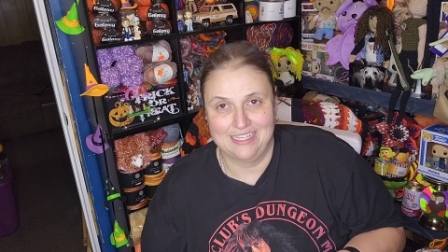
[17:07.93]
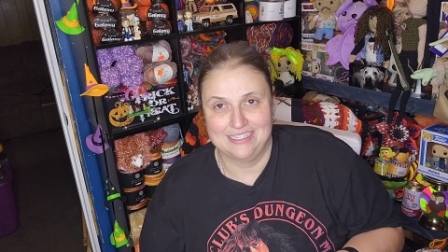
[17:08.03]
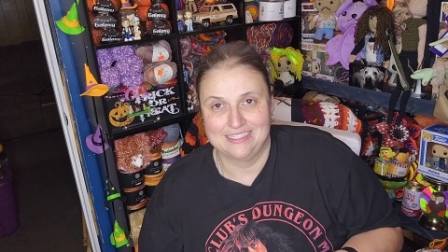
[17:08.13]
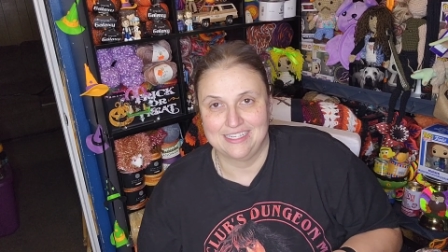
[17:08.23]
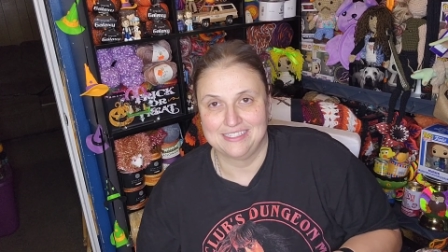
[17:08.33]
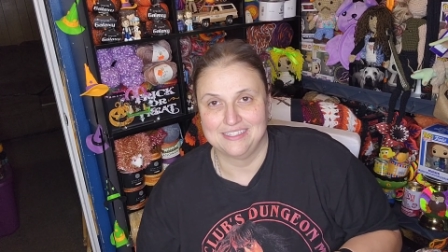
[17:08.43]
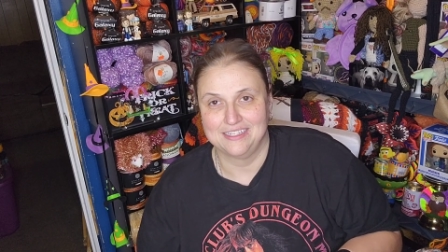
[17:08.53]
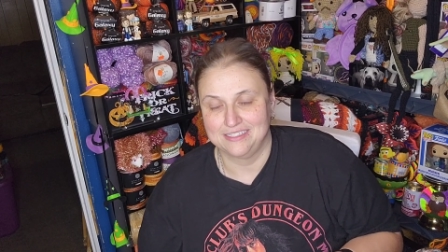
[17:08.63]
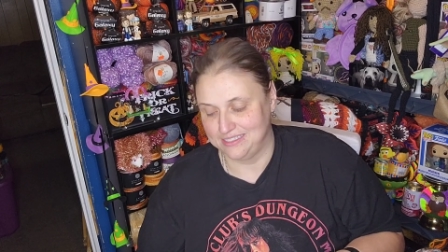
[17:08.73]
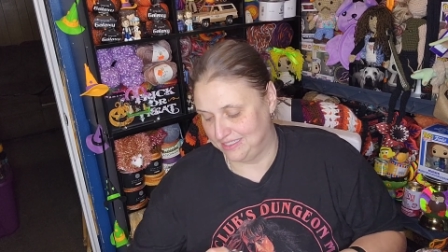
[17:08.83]
it's, it's
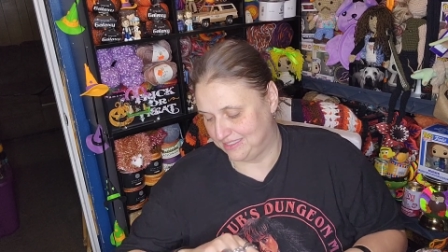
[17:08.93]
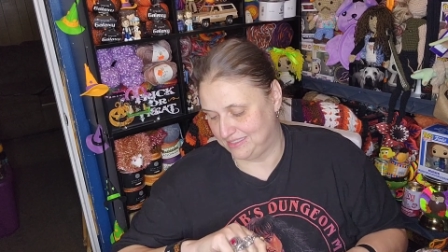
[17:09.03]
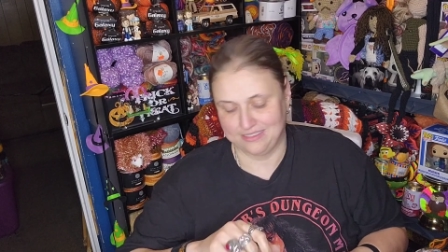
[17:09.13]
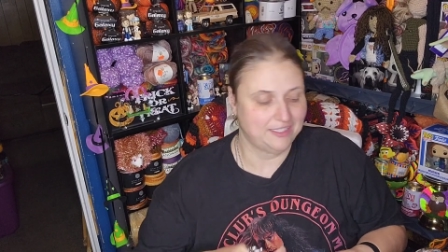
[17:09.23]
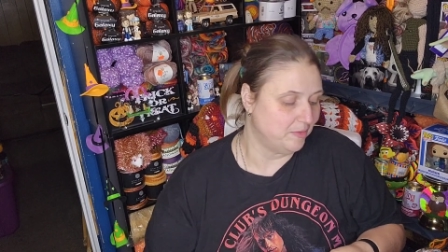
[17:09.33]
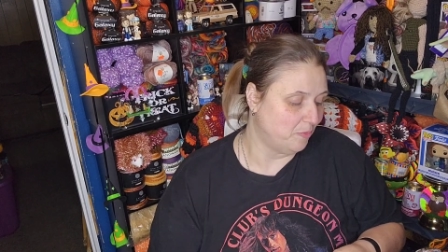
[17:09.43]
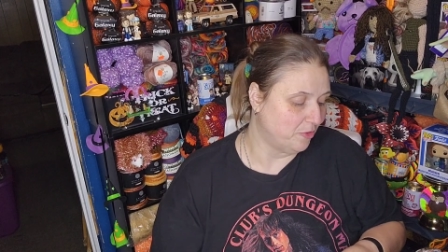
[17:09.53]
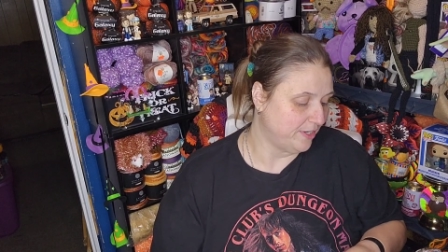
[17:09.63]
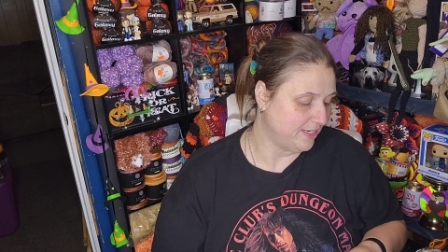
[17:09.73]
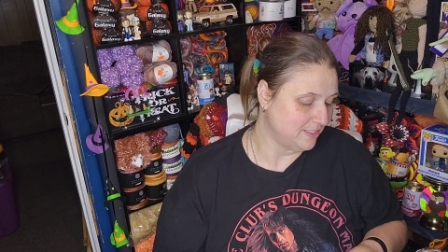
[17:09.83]
like six in the
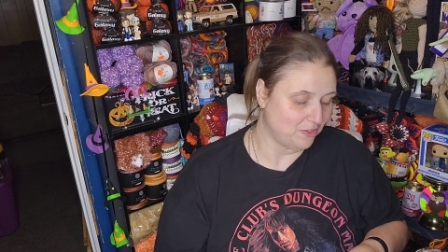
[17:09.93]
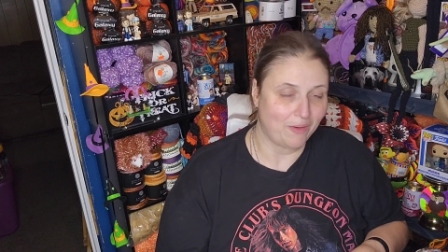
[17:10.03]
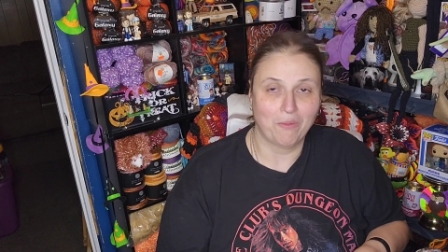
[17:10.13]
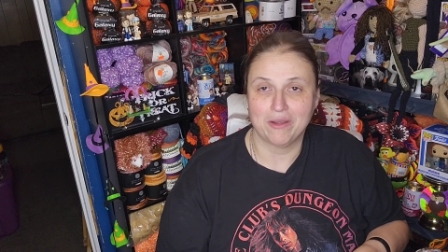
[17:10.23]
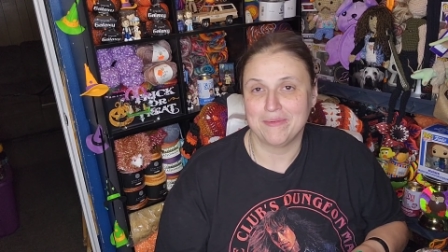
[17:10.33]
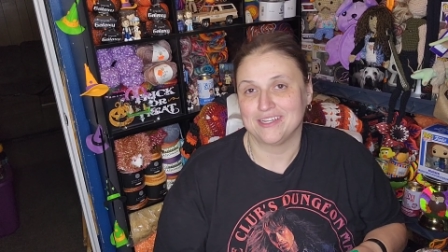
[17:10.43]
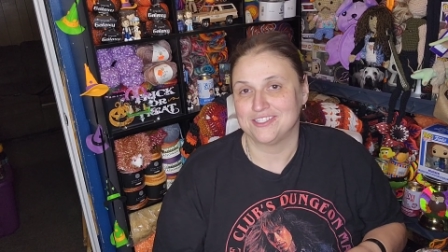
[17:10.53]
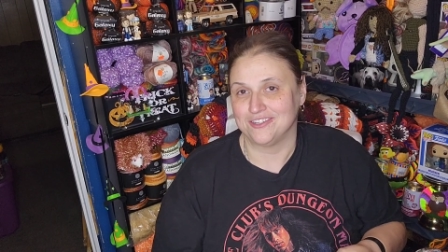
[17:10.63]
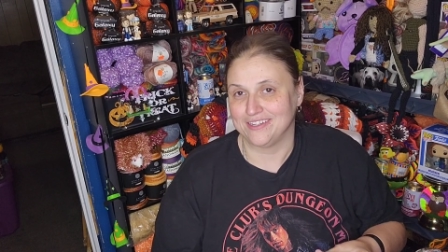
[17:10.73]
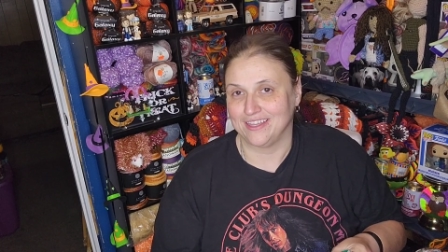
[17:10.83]
morning, so I want to make
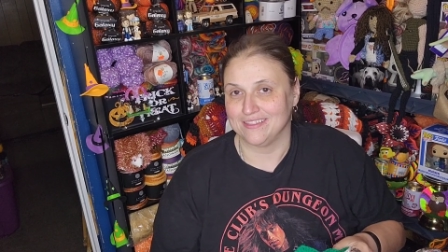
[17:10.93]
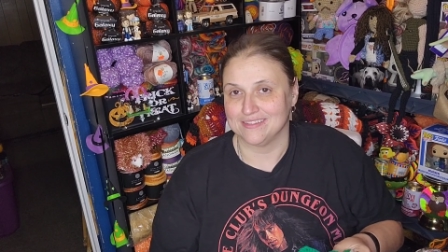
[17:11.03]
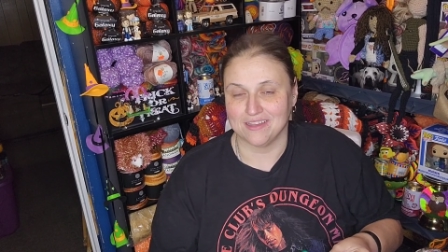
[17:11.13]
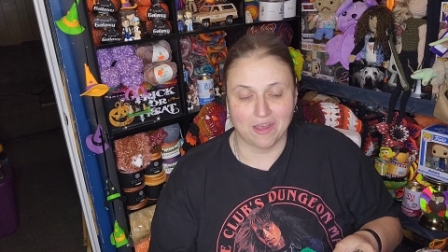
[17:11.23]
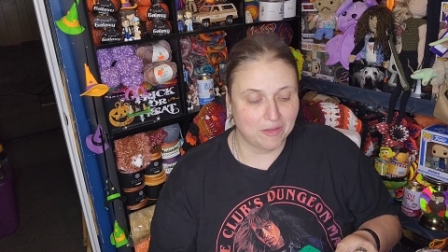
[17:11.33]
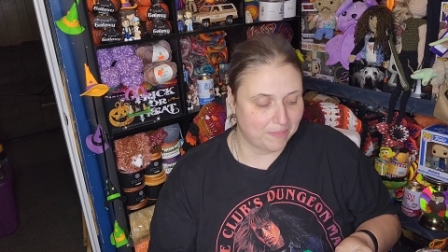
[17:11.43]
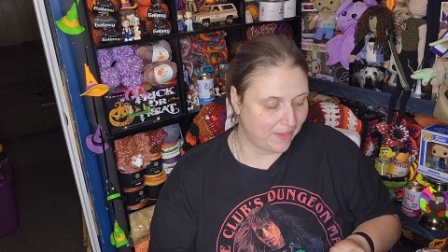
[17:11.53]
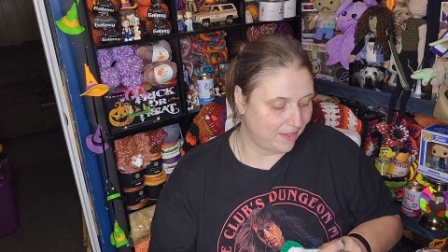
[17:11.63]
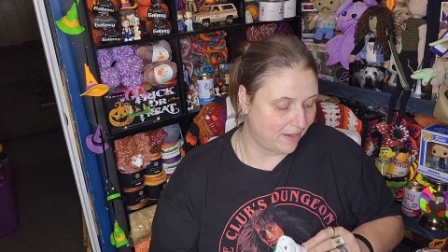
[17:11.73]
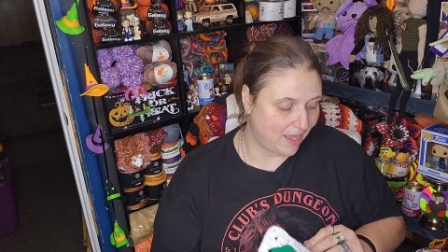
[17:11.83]
sure to get this up.
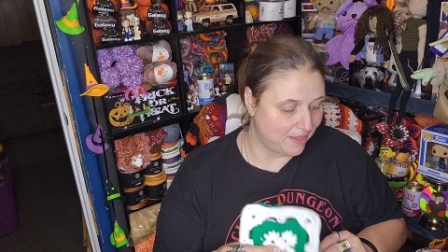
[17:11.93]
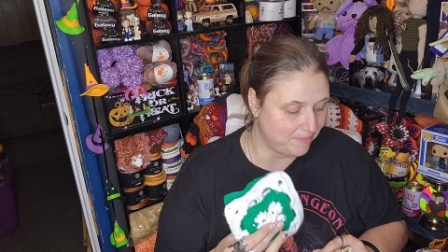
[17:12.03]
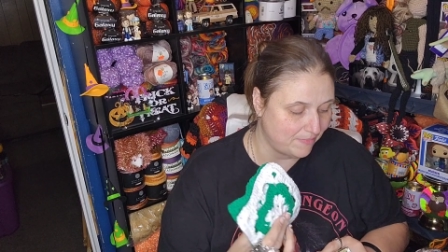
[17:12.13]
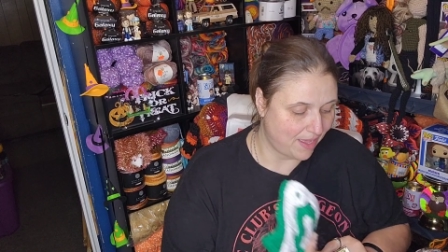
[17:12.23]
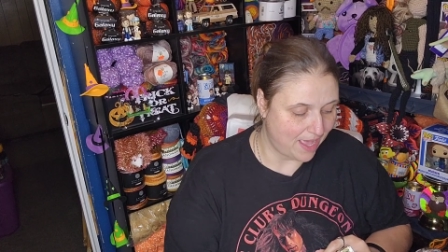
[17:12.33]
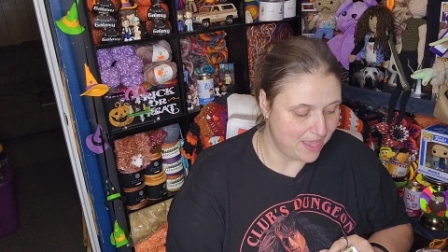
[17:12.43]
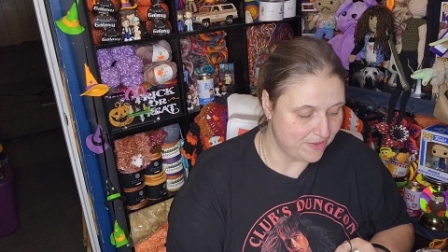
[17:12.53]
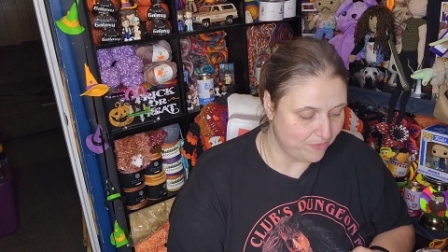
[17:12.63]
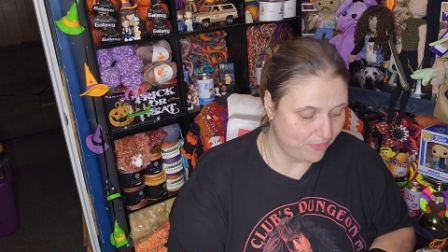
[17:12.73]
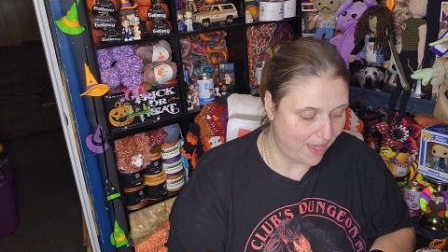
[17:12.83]
And I'm I
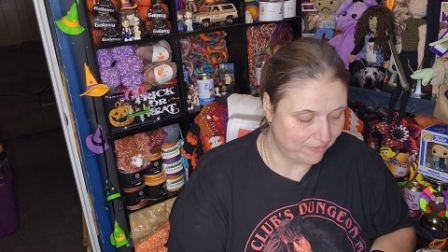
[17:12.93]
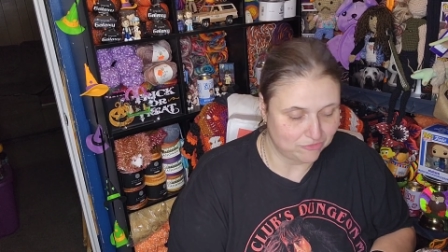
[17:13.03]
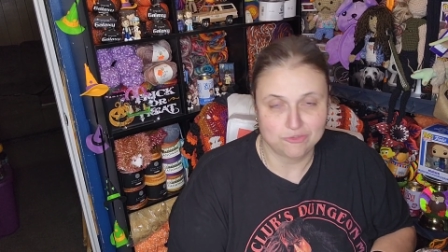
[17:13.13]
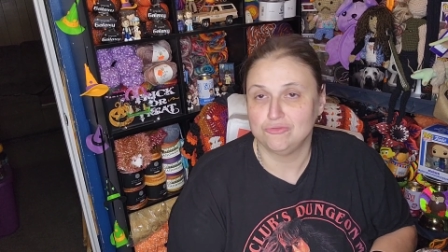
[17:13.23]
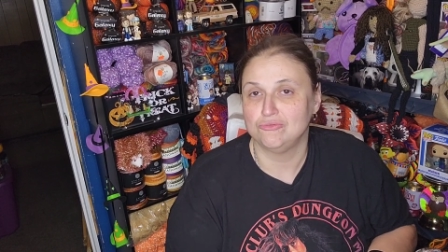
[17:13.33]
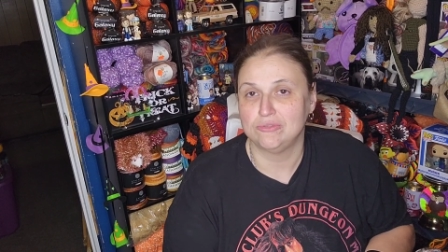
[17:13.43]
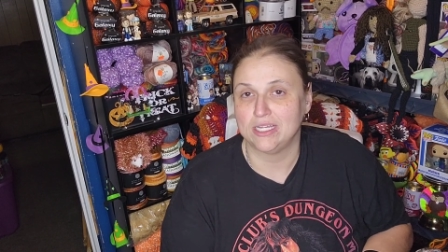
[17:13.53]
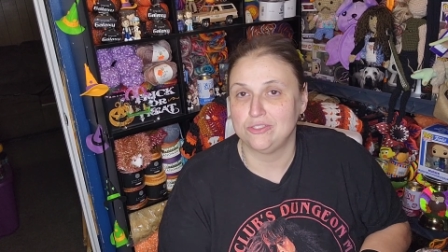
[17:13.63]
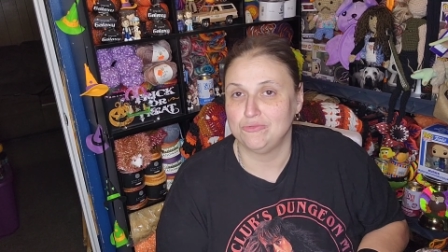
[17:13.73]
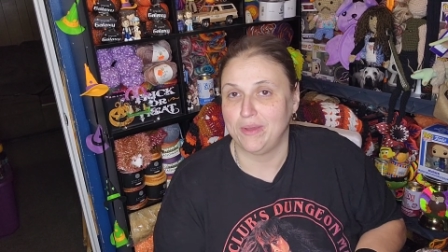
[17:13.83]
do have to
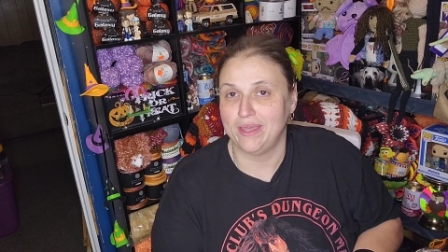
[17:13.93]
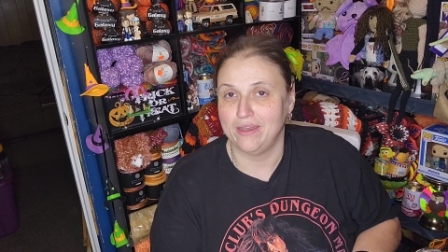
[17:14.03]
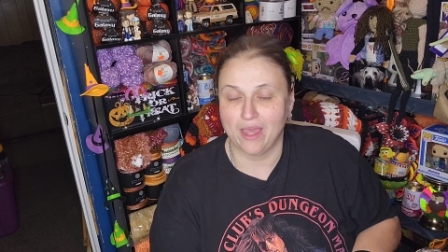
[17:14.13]
get to bed.